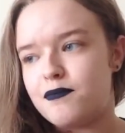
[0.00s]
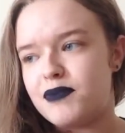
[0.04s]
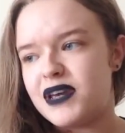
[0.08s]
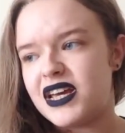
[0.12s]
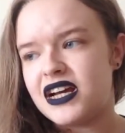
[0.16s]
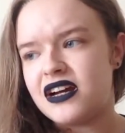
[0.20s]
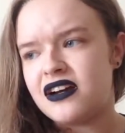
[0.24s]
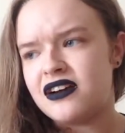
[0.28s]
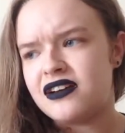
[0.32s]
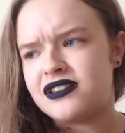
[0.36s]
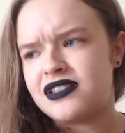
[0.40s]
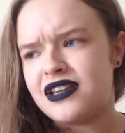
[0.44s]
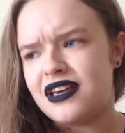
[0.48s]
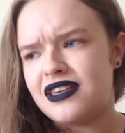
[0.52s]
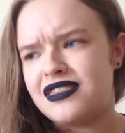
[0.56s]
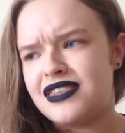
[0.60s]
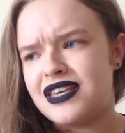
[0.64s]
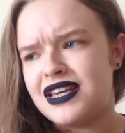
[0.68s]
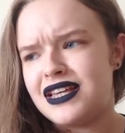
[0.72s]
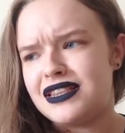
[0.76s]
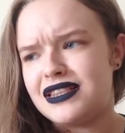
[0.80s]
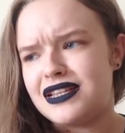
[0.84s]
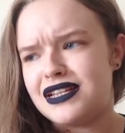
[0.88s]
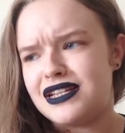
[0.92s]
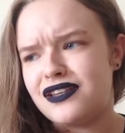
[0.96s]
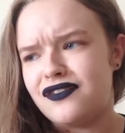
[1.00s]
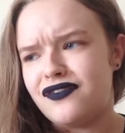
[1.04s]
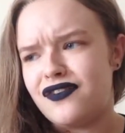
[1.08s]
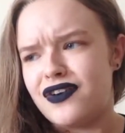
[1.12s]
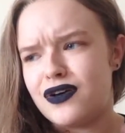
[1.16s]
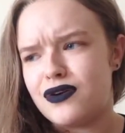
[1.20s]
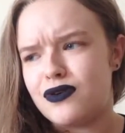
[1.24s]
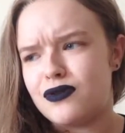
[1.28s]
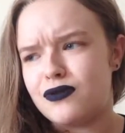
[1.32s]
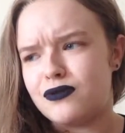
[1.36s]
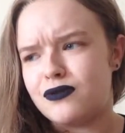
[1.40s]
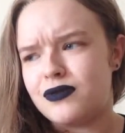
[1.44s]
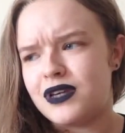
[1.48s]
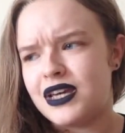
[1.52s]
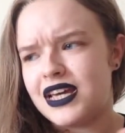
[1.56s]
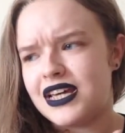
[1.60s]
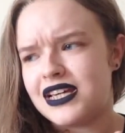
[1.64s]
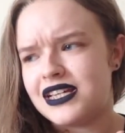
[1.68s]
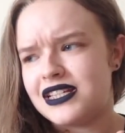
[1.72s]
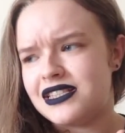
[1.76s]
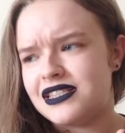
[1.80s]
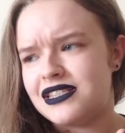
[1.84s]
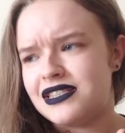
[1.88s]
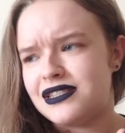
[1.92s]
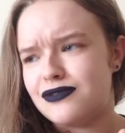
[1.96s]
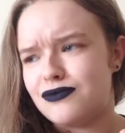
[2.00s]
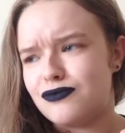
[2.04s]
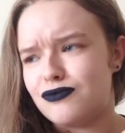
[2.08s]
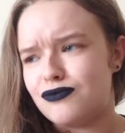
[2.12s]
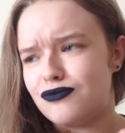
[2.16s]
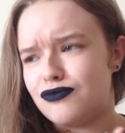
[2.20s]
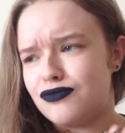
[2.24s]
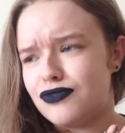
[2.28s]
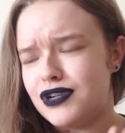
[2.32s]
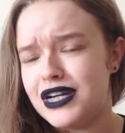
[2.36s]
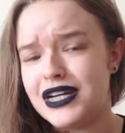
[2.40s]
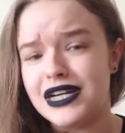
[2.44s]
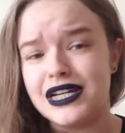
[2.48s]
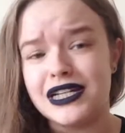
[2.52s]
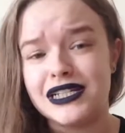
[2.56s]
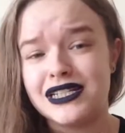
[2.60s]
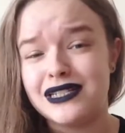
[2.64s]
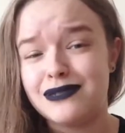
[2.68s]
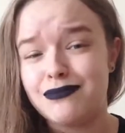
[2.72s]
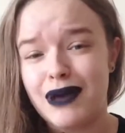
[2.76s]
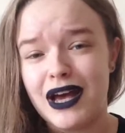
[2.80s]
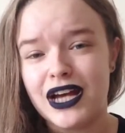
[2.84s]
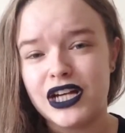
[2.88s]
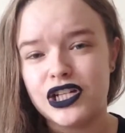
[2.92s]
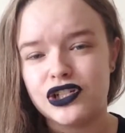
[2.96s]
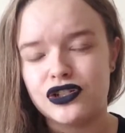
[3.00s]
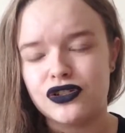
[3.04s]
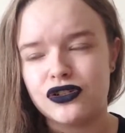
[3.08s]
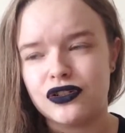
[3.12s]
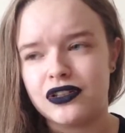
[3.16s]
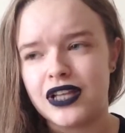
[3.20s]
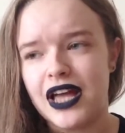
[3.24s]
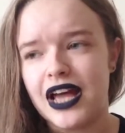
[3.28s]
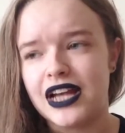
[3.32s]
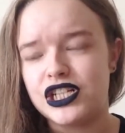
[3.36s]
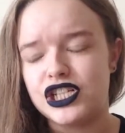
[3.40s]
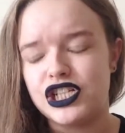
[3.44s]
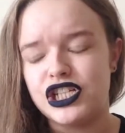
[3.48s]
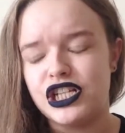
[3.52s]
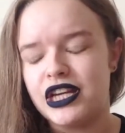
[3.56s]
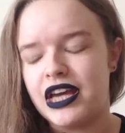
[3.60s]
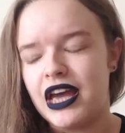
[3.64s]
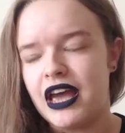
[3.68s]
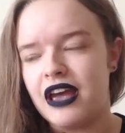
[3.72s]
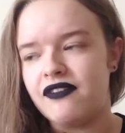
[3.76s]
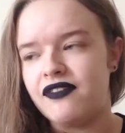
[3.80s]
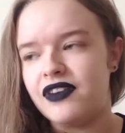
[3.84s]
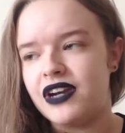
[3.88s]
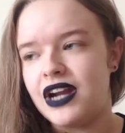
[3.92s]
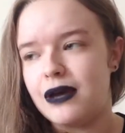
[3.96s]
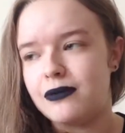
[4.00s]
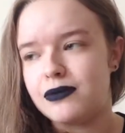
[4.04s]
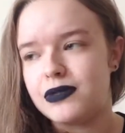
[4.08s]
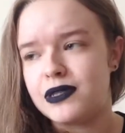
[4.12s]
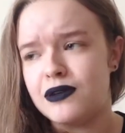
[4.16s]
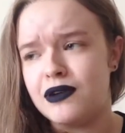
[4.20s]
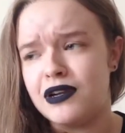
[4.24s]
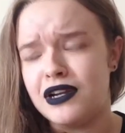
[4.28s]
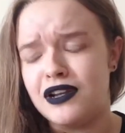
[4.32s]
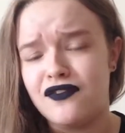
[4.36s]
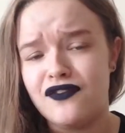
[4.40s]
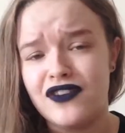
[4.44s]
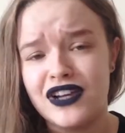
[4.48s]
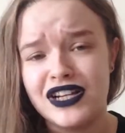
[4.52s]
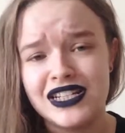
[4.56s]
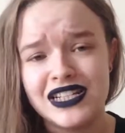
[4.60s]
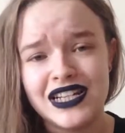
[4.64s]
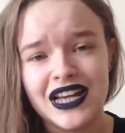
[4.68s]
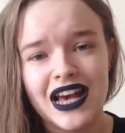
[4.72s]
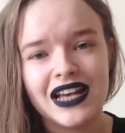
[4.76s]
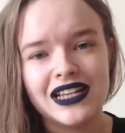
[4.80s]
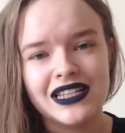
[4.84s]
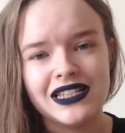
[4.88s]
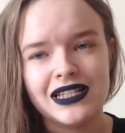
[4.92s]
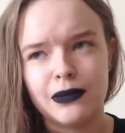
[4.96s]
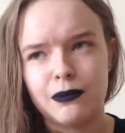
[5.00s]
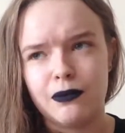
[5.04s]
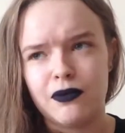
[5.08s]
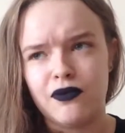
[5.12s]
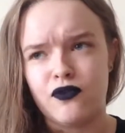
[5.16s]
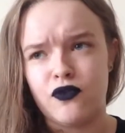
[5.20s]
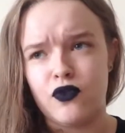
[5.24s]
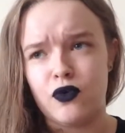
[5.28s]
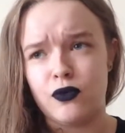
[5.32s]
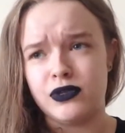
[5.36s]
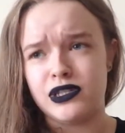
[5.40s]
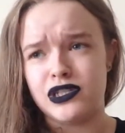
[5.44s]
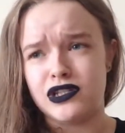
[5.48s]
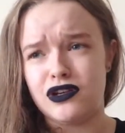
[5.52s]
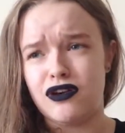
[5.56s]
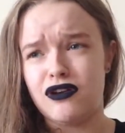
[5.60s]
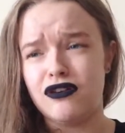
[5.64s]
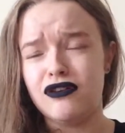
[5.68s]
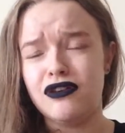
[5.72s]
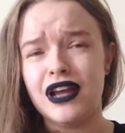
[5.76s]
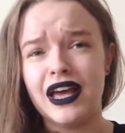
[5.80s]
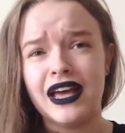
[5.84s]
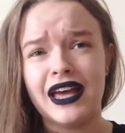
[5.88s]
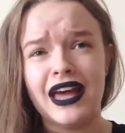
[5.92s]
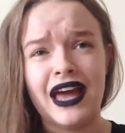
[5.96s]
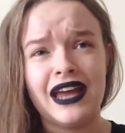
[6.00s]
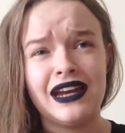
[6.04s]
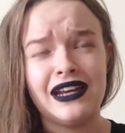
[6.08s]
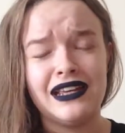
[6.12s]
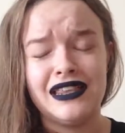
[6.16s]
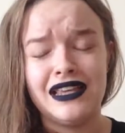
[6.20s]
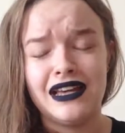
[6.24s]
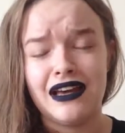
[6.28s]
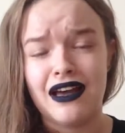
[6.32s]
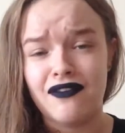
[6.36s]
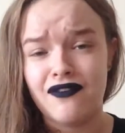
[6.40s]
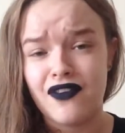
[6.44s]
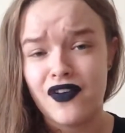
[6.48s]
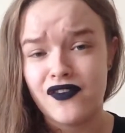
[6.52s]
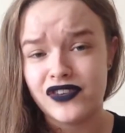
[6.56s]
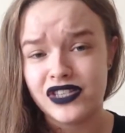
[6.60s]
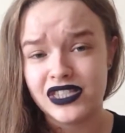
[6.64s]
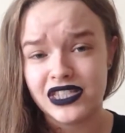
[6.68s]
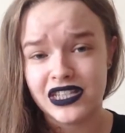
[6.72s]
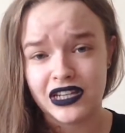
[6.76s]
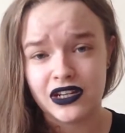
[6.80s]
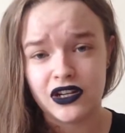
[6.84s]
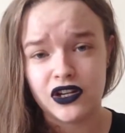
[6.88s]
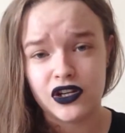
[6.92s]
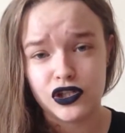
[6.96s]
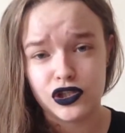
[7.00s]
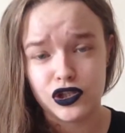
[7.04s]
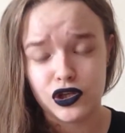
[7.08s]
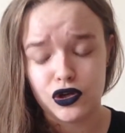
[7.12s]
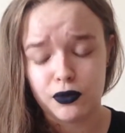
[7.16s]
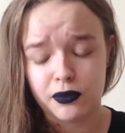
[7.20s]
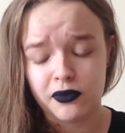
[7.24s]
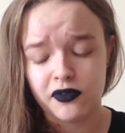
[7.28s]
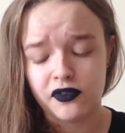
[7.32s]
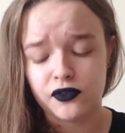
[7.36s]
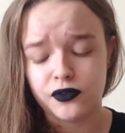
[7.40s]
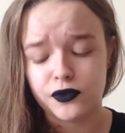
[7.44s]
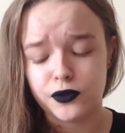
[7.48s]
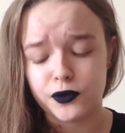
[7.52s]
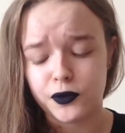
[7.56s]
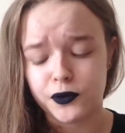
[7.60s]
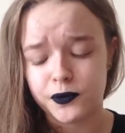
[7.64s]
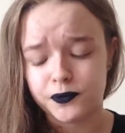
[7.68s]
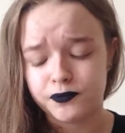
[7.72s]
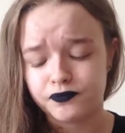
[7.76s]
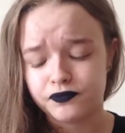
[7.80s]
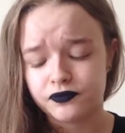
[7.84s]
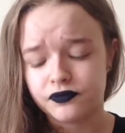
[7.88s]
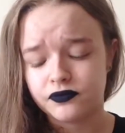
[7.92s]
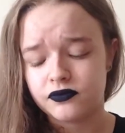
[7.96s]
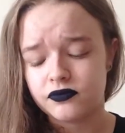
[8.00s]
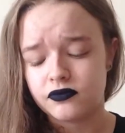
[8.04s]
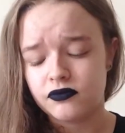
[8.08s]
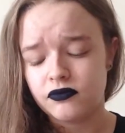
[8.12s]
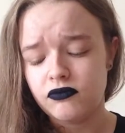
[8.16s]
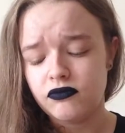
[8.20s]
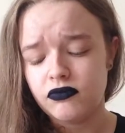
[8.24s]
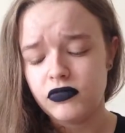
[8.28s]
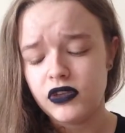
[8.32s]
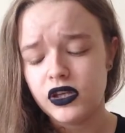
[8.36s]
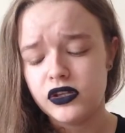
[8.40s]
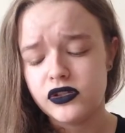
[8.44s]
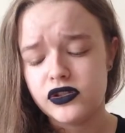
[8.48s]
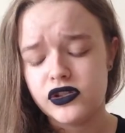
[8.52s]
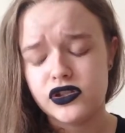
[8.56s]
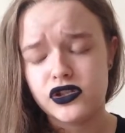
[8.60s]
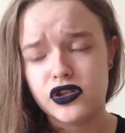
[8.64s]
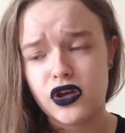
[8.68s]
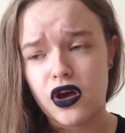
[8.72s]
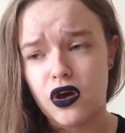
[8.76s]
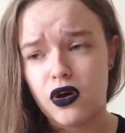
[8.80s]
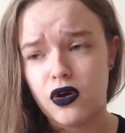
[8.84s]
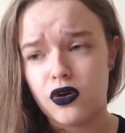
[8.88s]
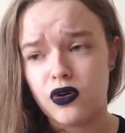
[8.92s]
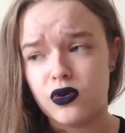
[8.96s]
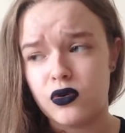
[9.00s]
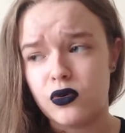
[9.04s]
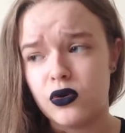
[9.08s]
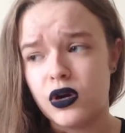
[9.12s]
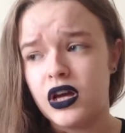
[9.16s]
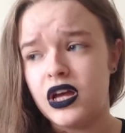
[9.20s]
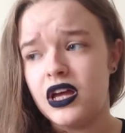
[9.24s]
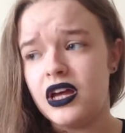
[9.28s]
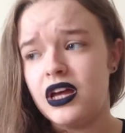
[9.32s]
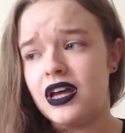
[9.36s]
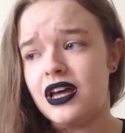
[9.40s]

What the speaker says: Because I think this film is really special, and she gave an absolutely fantastic performance, unlike anything I've ever seen her do before. So